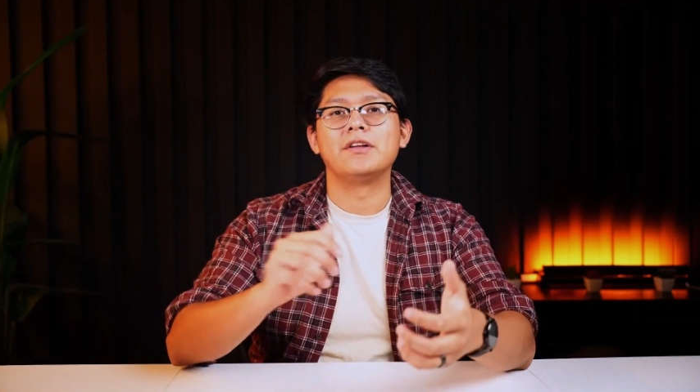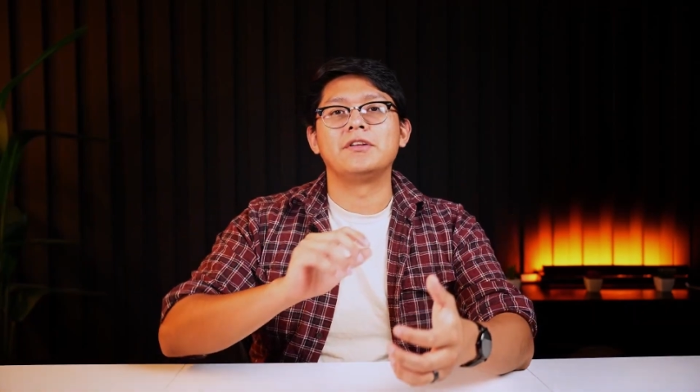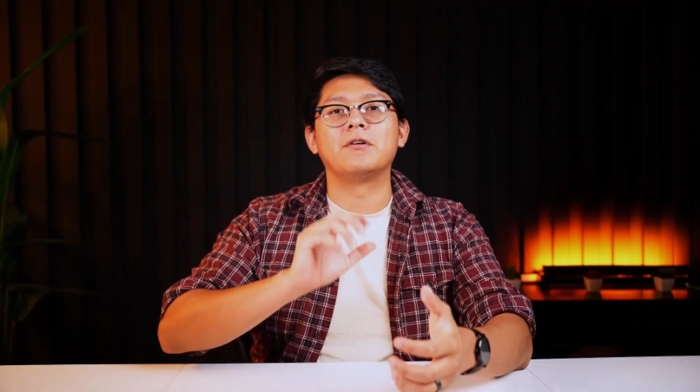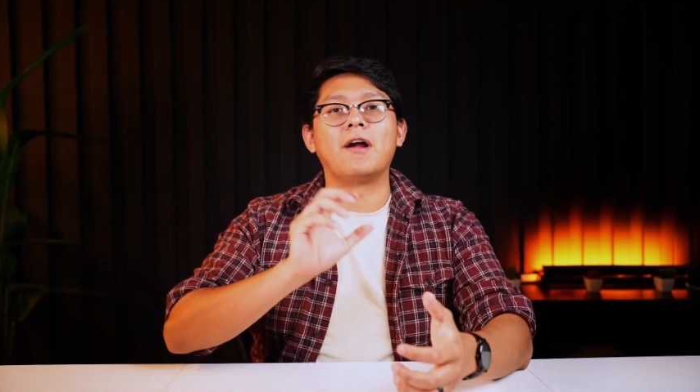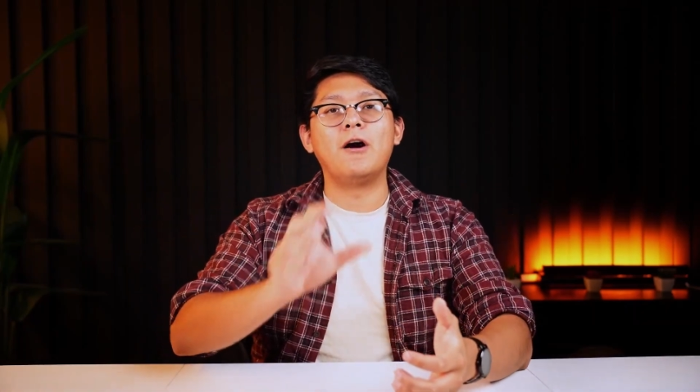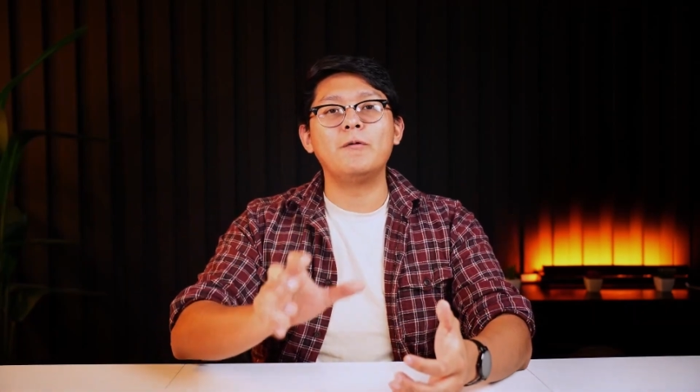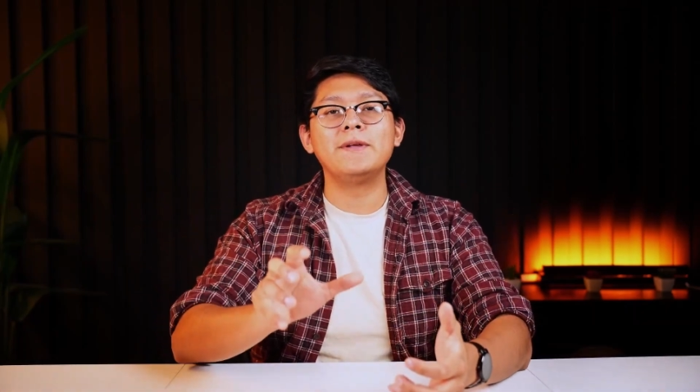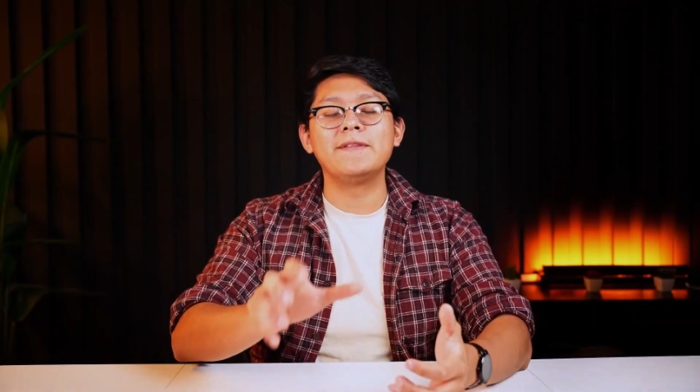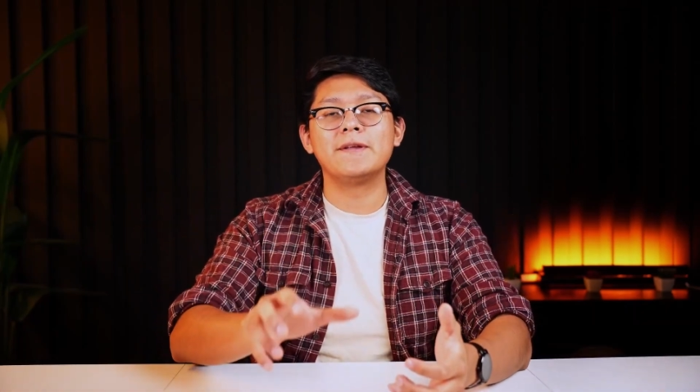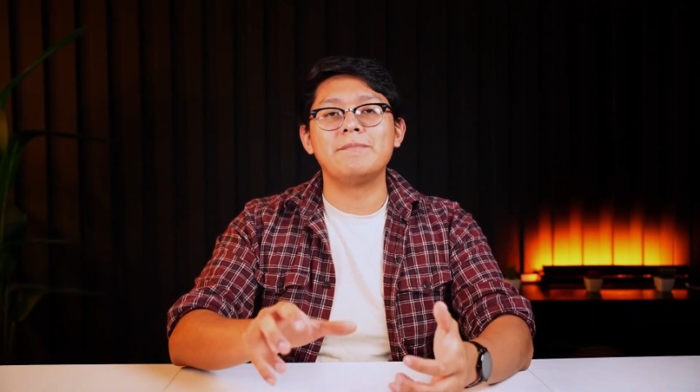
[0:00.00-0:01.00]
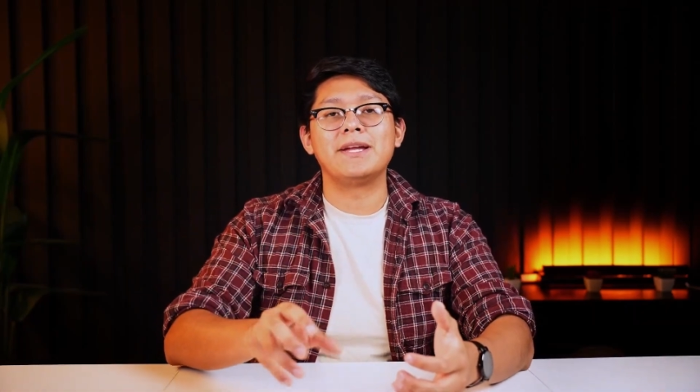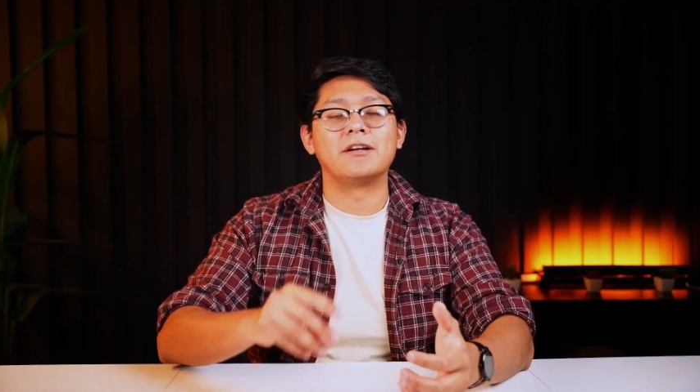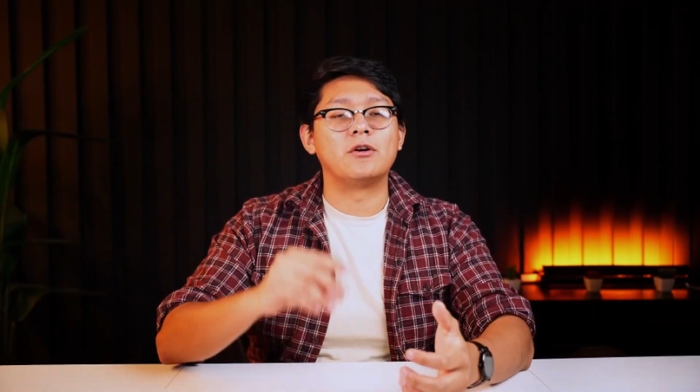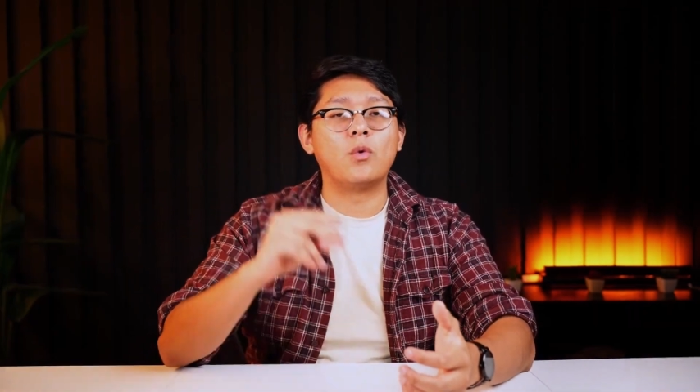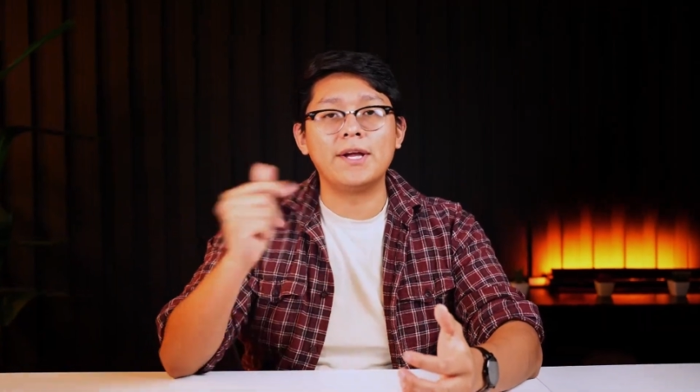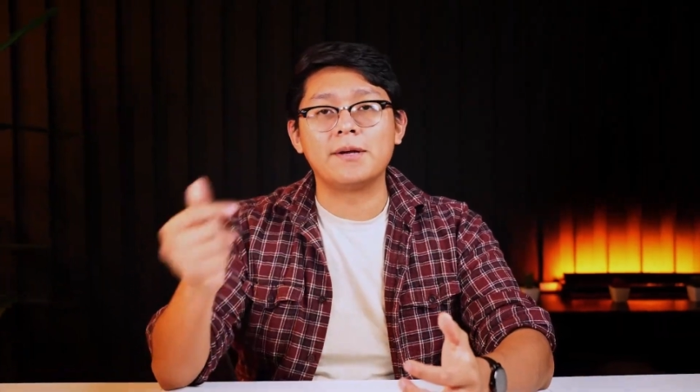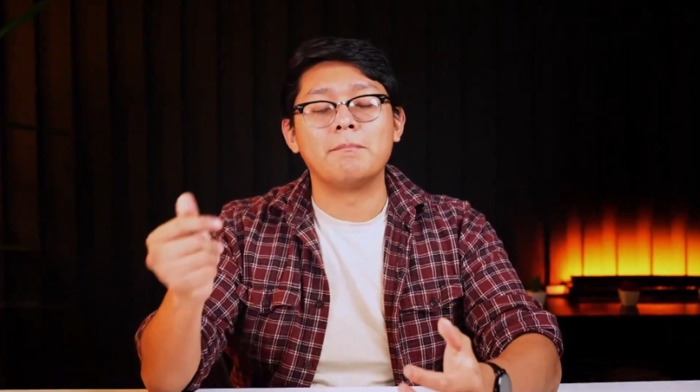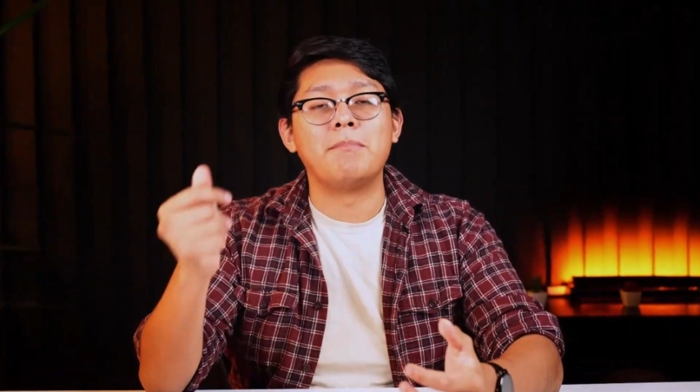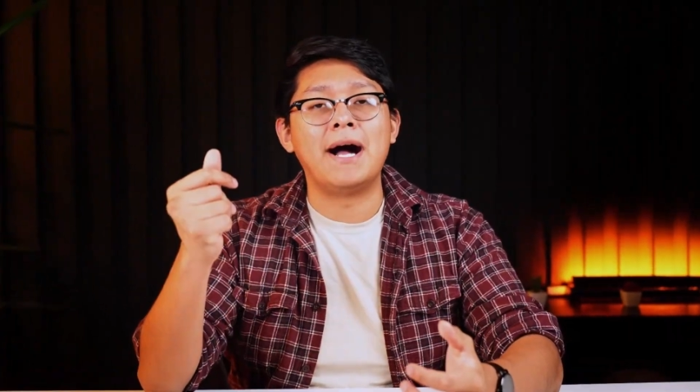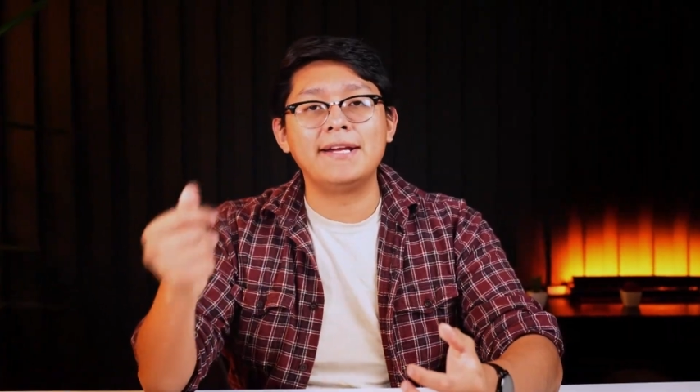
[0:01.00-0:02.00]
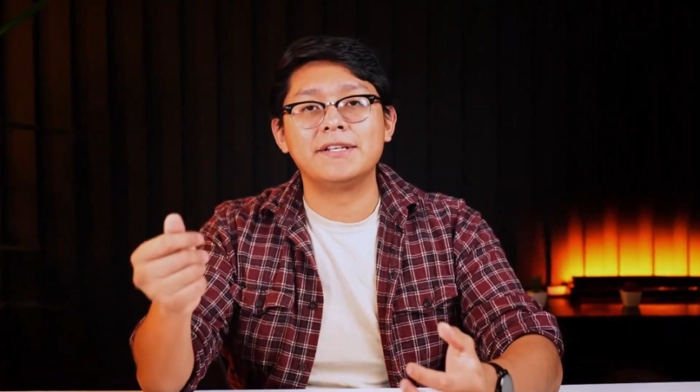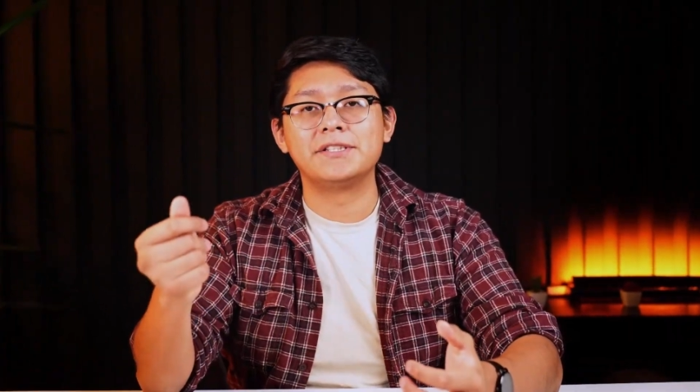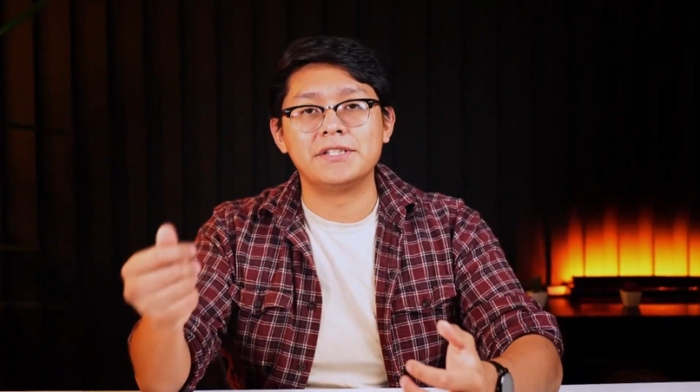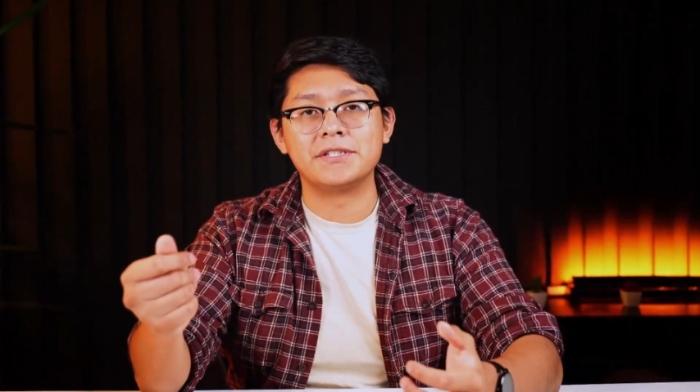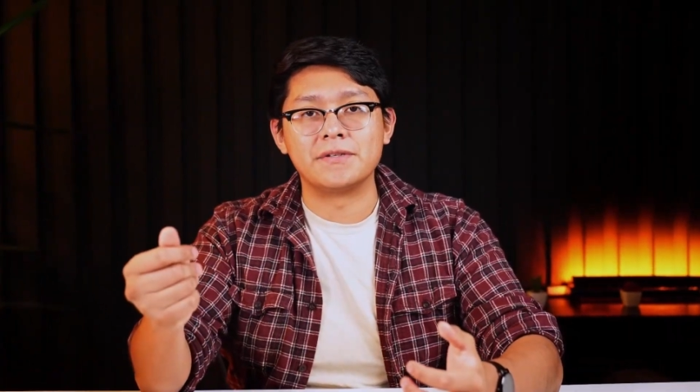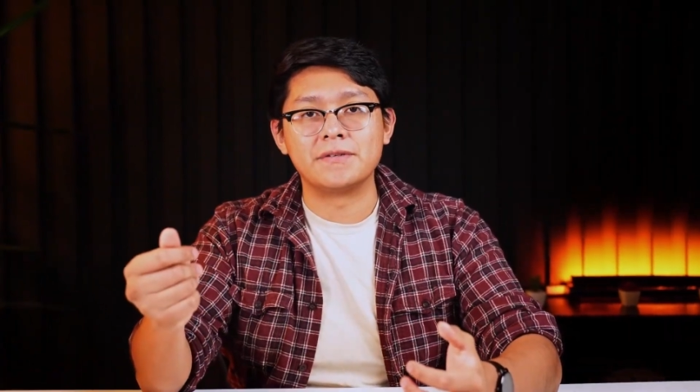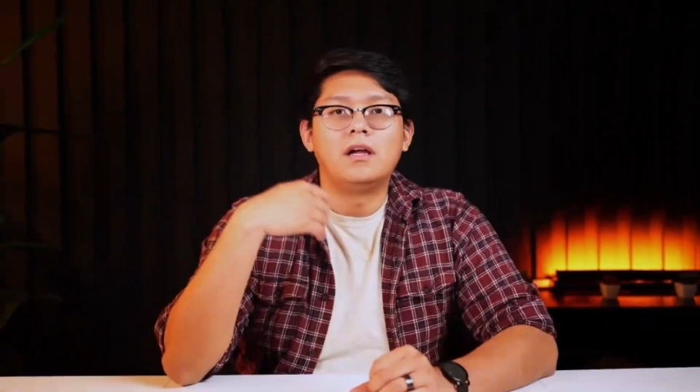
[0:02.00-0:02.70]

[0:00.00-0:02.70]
You're helping them make a quick buying decision.